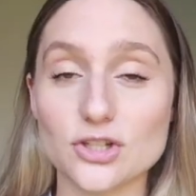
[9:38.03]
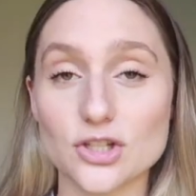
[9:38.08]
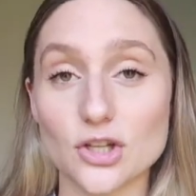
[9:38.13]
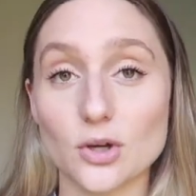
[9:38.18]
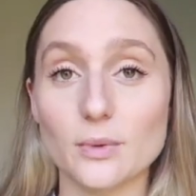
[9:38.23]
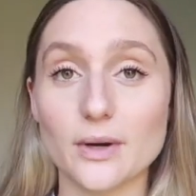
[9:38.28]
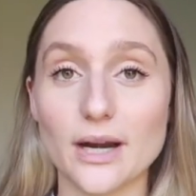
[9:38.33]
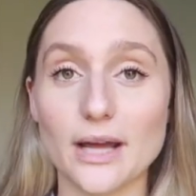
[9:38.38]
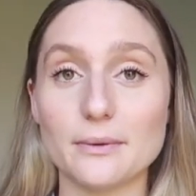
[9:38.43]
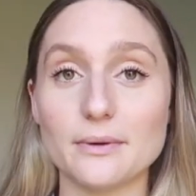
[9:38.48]

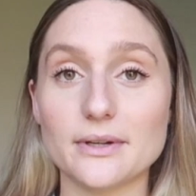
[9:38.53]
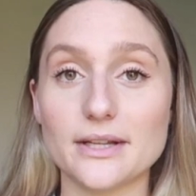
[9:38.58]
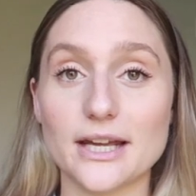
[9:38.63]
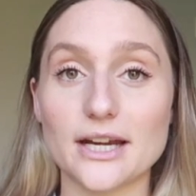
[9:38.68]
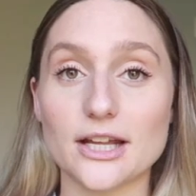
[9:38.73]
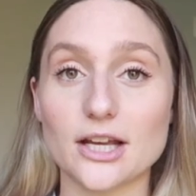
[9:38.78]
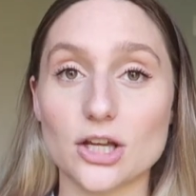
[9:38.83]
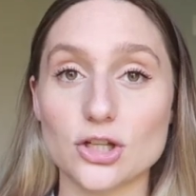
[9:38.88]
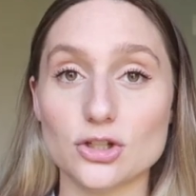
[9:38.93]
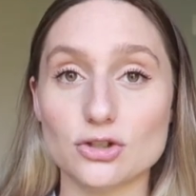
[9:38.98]
So when I would
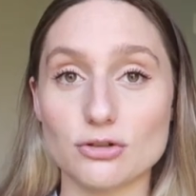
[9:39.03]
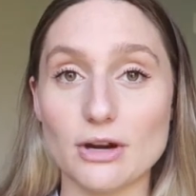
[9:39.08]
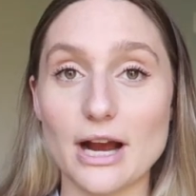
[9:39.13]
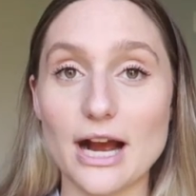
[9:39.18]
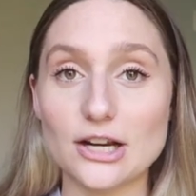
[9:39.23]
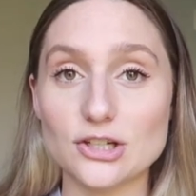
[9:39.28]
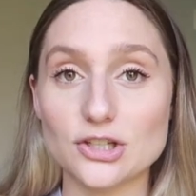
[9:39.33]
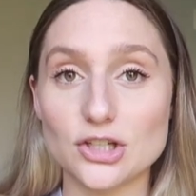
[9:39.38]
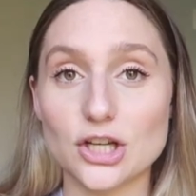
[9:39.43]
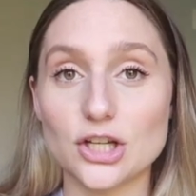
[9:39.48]
get a
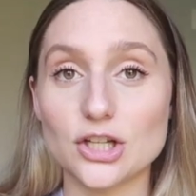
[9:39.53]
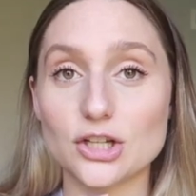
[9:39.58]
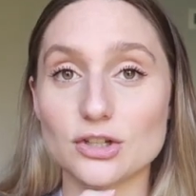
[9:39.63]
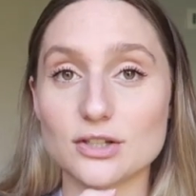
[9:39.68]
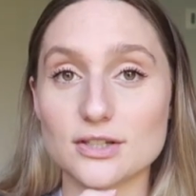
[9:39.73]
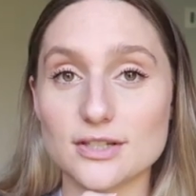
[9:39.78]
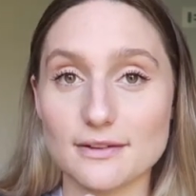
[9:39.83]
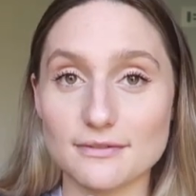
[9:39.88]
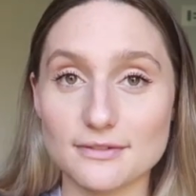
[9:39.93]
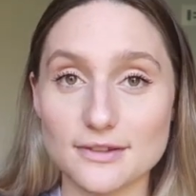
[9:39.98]
contraction, you
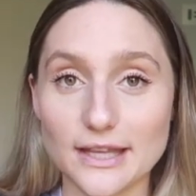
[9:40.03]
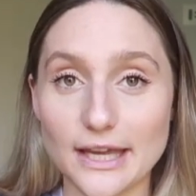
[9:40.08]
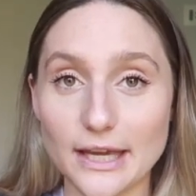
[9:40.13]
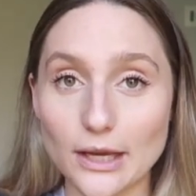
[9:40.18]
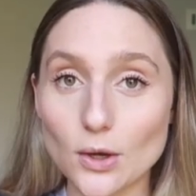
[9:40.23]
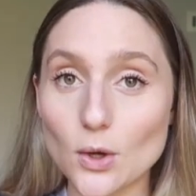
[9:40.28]
just have to